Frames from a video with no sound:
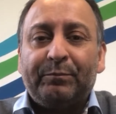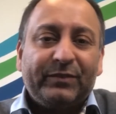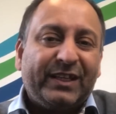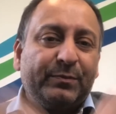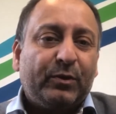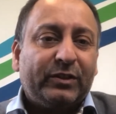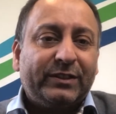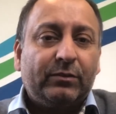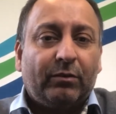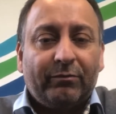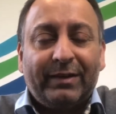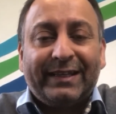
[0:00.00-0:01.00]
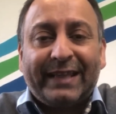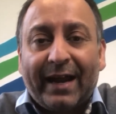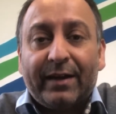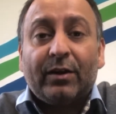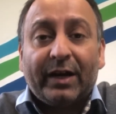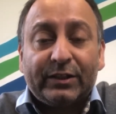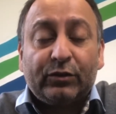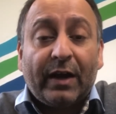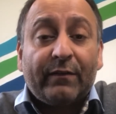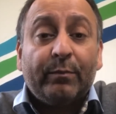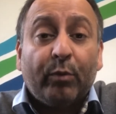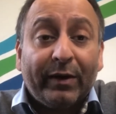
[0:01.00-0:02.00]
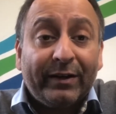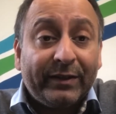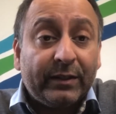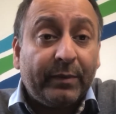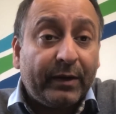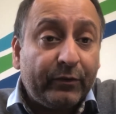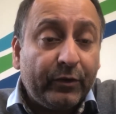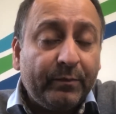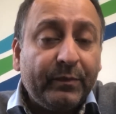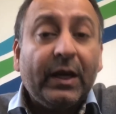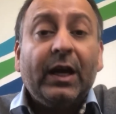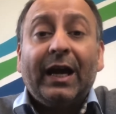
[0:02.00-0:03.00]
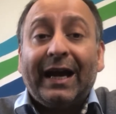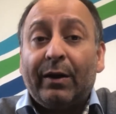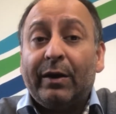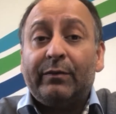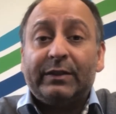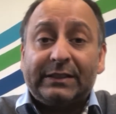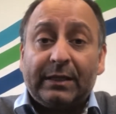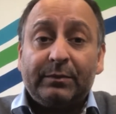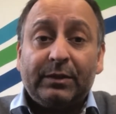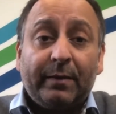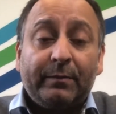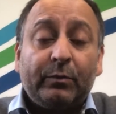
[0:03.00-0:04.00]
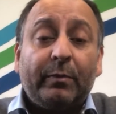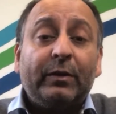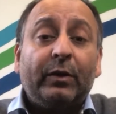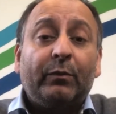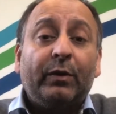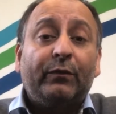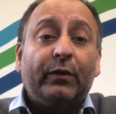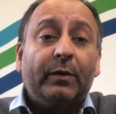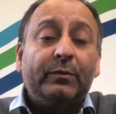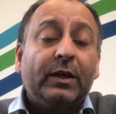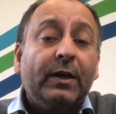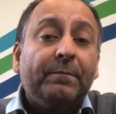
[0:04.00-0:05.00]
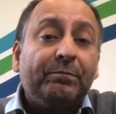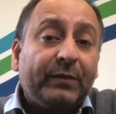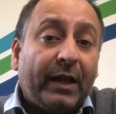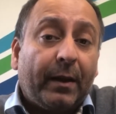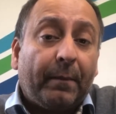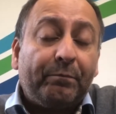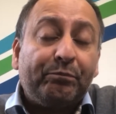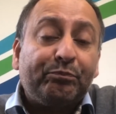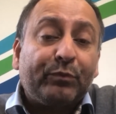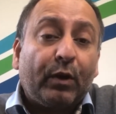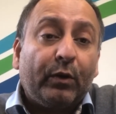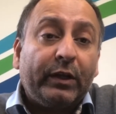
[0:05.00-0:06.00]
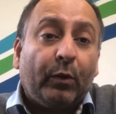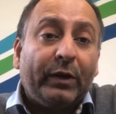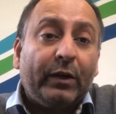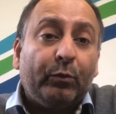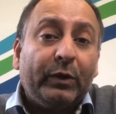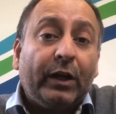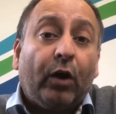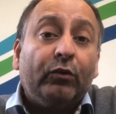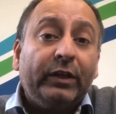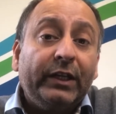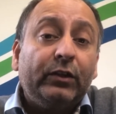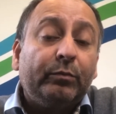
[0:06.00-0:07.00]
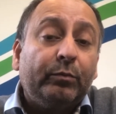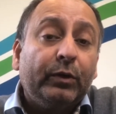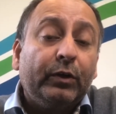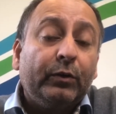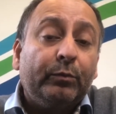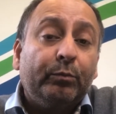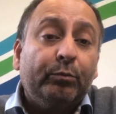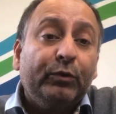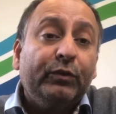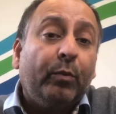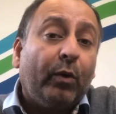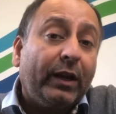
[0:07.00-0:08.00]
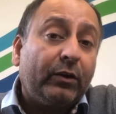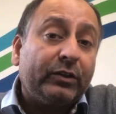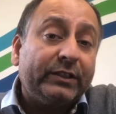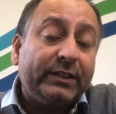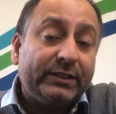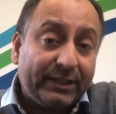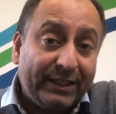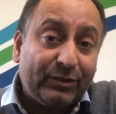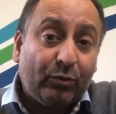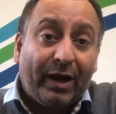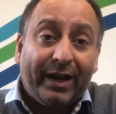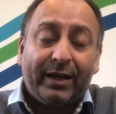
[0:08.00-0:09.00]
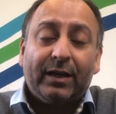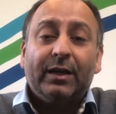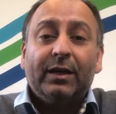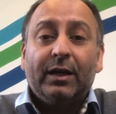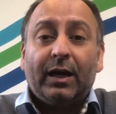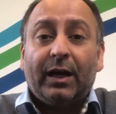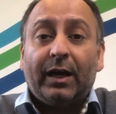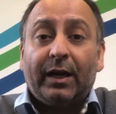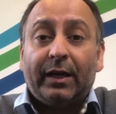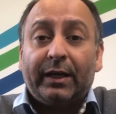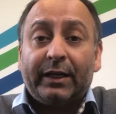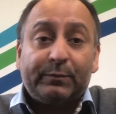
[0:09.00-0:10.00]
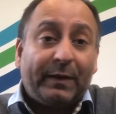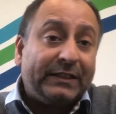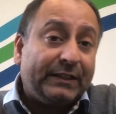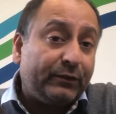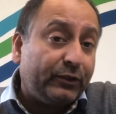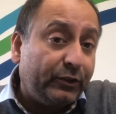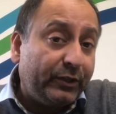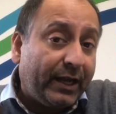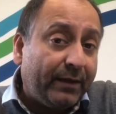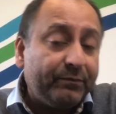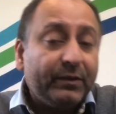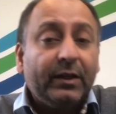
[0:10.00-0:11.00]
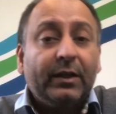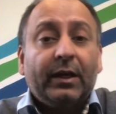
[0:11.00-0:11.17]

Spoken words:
just because it's not really that nice to have a boiler in the bedroom. However, sometimes when we're doing refurbs, we don't need to move the boiler because it's quite expensive to do that.